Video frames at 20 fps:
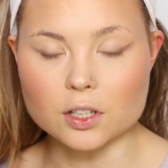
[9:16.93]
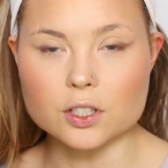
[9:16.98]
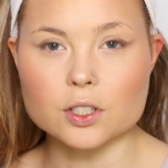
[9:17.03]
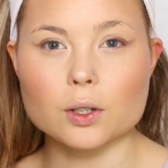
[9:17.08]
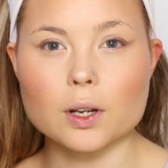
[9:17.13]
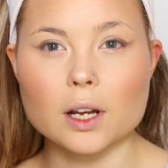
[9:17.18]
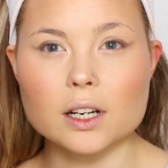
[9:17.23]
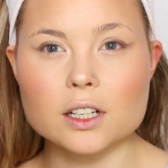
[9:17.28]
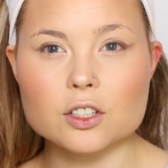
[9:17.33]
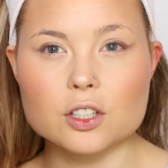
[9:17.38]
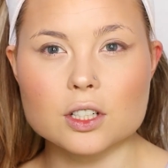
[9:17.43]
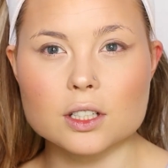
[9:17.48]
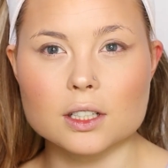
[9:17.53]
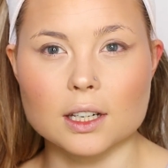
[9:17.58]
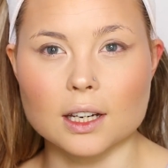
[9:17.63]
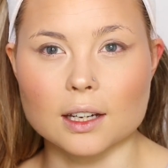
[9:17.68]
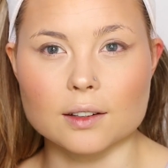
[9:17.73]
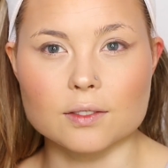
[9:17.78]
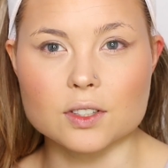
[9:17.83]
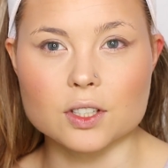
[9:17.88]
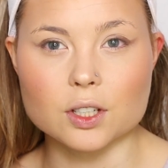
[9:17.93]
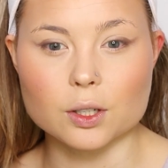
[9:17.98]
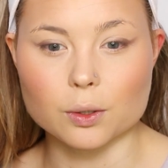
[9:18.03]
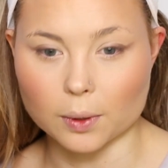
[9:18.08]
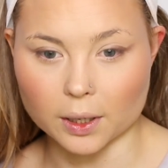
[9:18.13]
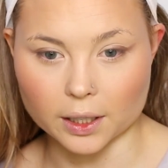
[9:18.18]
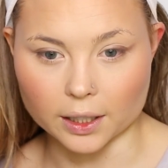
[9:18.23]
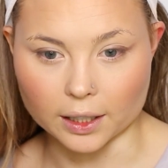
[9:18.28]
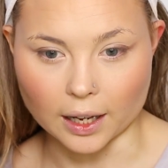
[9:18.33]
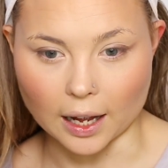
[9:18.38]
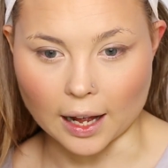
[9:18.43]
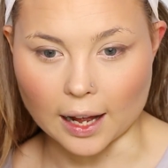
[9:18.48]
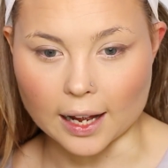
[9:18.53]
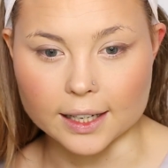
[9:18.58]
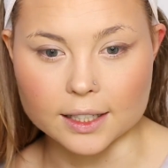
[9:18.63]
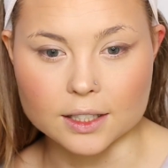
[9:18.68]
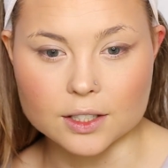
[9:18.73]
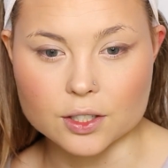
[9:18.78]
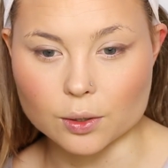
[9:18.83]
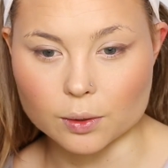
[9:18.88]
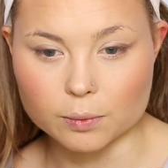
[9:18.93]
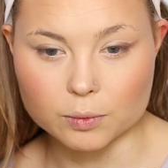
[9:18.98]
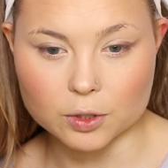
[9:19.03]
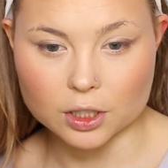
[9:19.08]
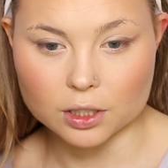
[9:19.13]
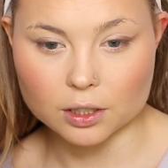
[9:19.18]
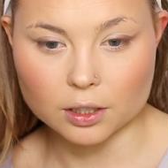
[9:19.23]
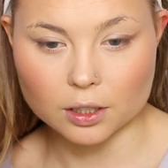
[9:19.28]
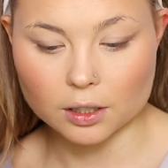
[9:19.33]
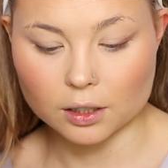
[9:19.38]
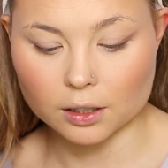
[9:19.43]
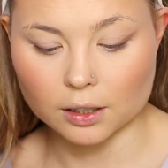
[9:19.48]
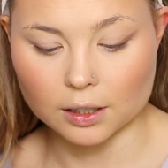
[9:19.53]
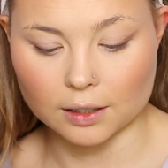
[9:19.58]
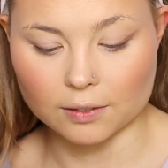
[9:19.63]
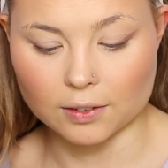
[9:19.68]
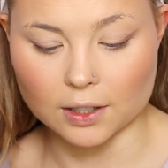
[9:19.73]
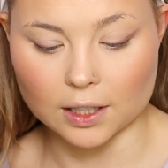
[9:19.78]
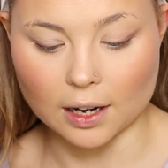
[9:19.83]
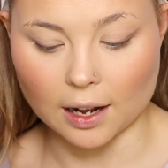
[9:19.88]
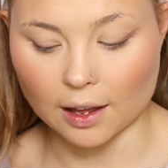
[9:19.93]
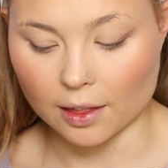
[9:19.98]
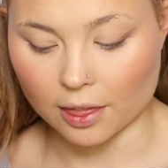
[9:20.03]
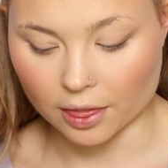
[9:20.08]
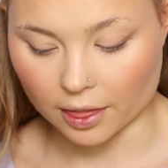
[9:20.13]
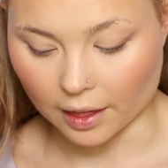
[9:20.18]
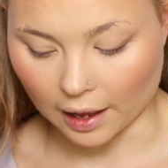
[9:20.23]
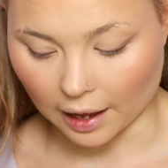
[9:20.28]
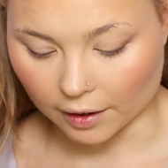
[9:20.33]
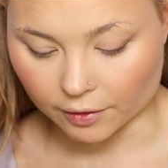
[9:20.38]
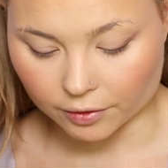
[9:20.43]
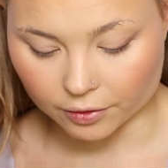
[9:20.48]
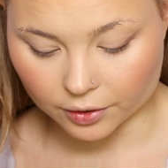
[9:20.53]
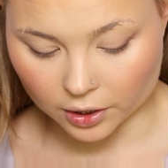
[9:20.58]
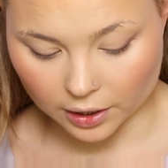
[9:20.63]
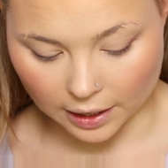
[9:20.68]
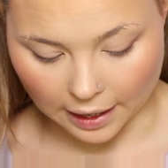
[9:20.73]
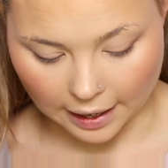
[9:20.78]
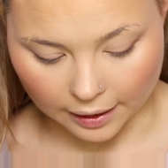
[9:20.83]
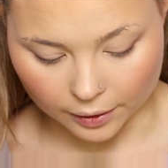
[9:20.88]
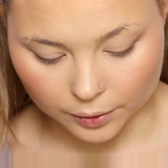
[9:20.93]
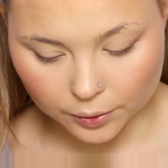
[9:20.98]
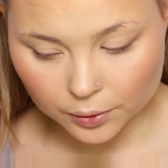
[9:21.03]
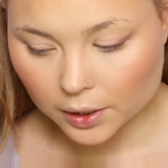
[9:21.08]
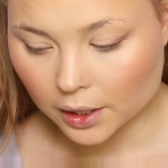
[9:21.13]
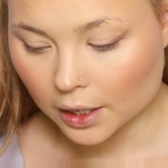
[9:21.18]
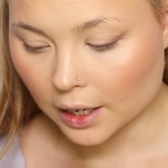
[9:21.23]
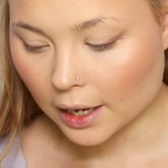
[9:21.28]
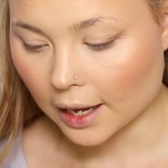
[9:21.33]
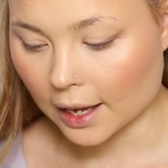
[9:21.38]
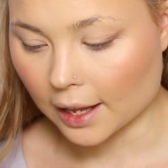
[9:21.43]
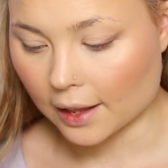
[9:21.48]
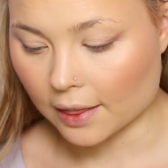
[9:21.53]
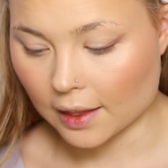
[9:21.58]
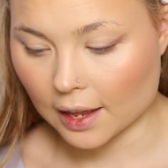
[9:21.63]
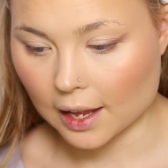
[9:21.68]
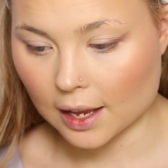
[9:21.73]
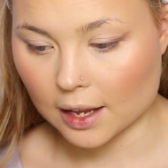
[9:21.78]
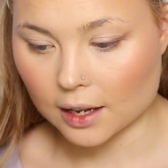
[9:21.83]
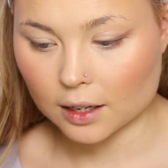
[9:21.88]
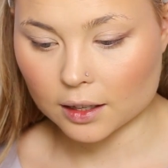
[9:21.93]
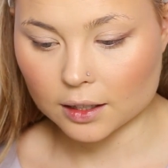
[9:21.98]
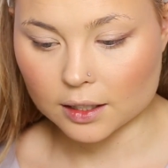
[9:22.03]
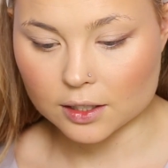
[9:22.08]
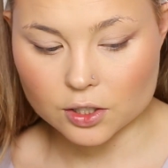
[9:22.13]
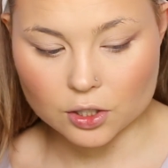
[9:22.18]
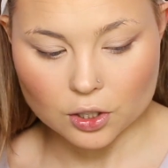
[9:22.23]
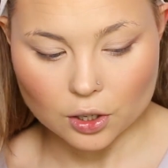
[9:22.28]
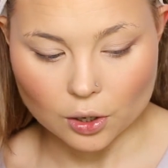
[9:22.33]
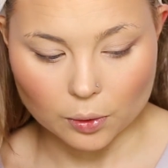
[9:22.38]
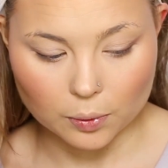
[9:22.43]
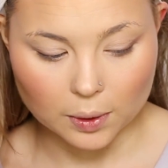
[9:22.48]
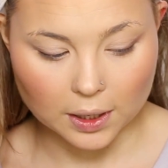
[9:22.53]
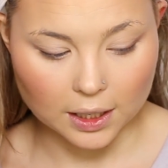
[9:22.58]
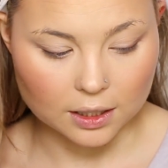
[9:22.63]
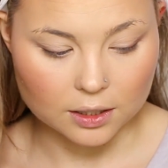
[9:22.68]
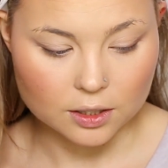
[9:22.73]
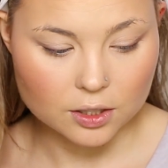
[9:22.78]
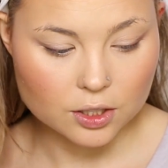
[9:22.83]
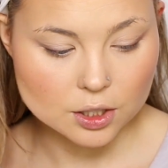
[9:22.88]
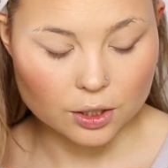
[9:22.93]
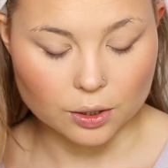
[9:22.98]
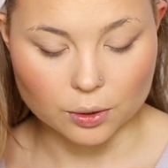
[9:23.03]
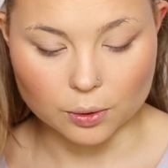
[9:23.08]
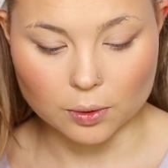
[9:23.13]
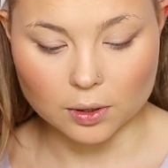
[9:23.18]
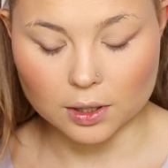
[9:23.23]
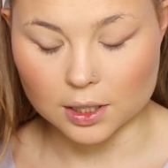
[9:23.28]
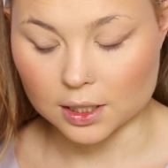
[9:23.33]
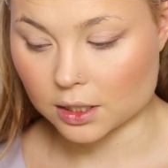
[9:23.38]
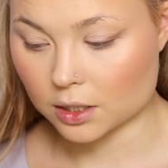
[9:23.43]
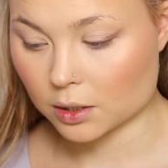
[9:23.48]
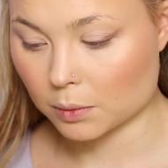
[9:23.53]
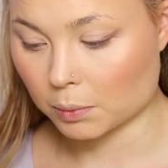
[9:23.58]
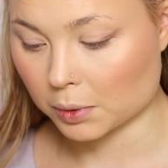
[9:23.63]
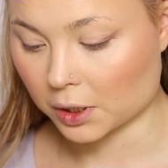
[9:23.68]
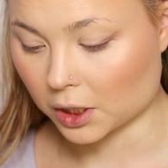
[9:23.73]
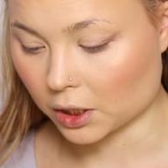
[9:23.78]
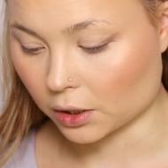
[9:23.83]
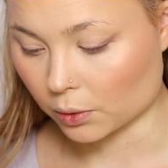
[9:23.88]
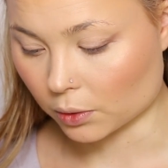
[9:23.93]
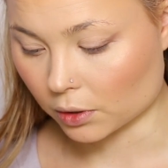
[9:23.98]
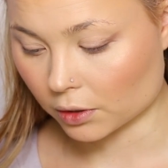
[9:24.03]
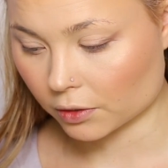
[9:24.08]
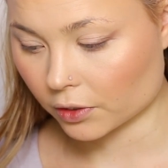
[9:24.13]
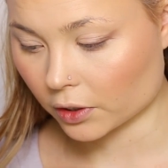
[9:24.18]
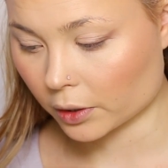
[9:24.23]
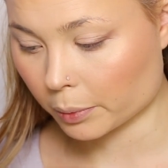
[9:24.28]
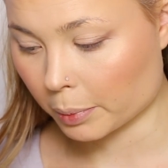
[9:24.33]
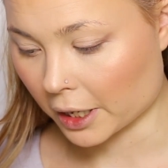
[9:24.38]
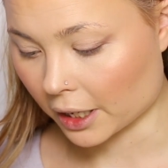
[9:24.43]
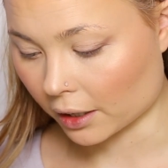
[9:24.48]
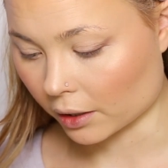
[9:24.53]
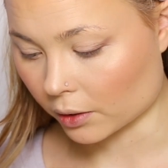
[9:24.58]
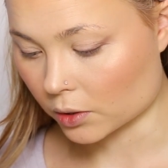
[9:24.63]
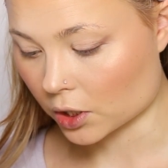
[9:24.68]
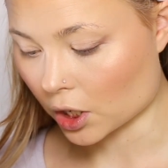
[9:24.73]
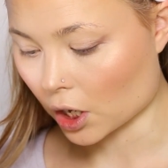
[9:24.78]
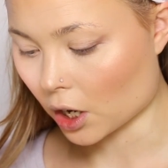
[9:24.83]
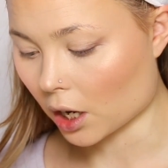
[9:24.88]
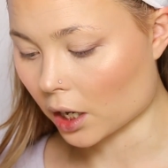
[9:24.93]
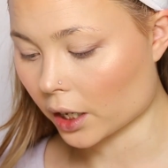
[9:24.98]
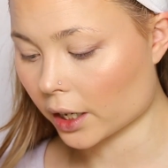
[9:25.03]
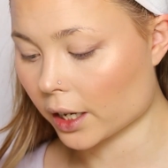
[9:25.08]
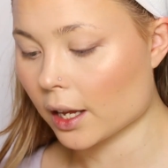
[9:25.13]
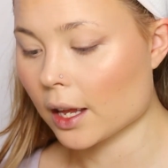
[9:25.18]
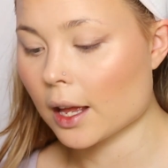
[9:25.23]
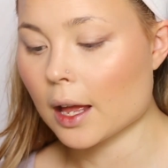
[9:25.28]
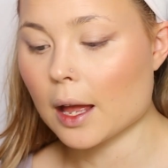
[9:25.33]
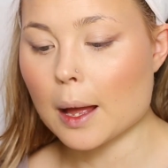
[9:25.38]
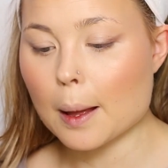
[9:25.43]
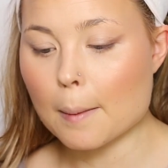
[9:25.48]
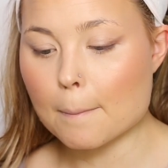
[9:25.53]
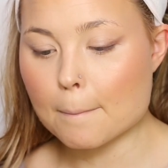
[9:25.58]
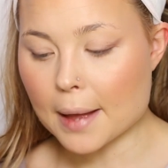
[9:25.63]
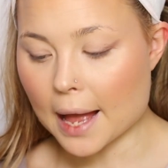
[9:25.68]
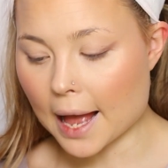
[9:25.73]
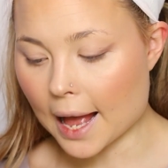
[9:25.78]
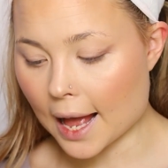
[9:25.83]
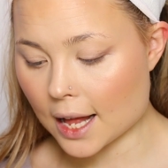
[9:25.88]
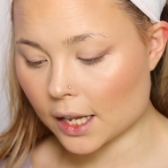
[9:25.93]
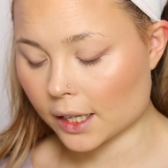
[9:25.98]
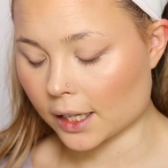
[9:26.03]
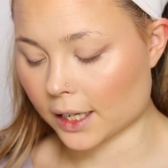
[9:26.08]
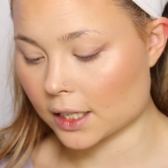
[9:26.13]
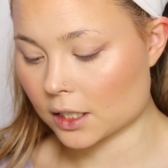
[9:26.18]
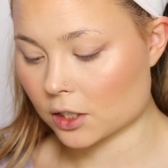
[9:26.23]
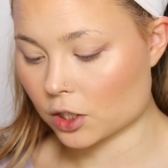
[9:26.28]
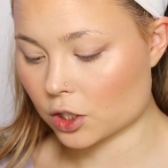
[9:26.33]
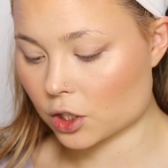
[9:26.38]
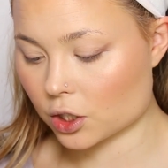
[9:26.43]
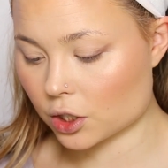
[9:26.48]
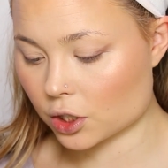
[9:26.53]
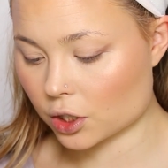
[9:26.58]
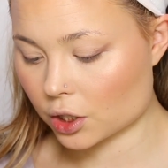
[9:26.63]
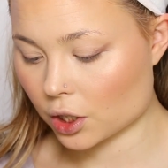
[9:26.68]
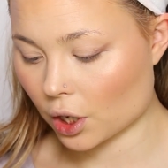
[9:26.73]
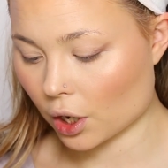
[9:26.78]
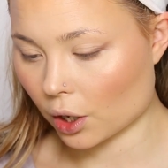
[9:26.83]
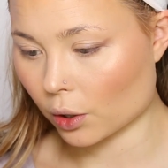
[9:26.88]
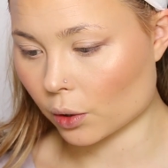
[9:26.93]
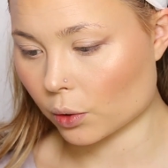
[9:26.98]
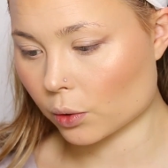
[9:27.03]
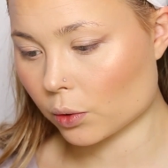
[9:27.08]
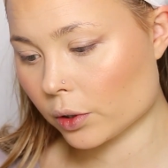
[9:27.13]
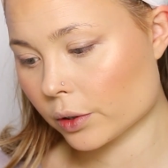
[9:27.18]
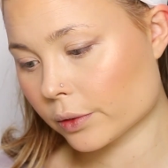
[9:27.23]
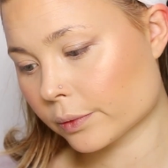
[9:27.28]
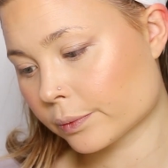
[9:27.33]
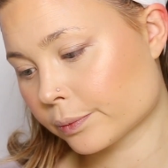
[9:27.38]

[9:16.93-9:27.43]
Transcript: also kind of just gives you a guide, so I'm just gonna leave it at that for now, and then let's go into this beautiful Pillow Talk palette. So